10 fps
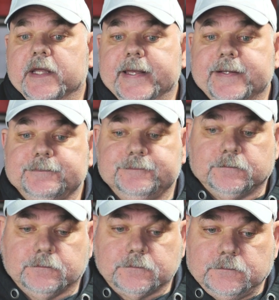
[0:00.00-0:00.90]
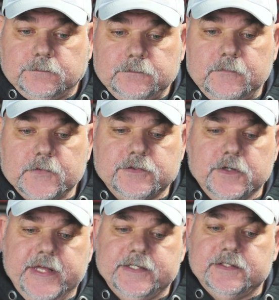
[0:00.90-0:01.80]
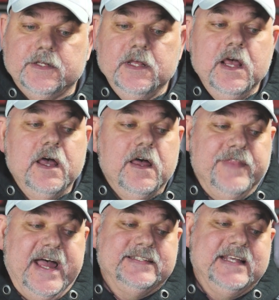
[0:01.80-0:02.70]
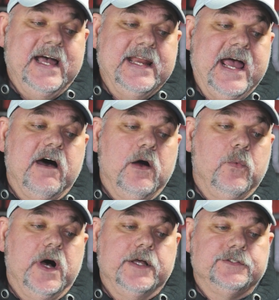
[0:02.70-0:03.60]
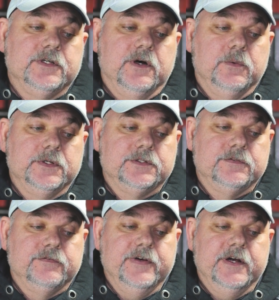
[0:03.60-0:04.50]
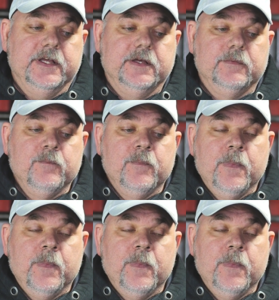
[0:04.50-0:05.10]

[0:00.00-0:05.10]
And so that's kind of how it was. So it was very,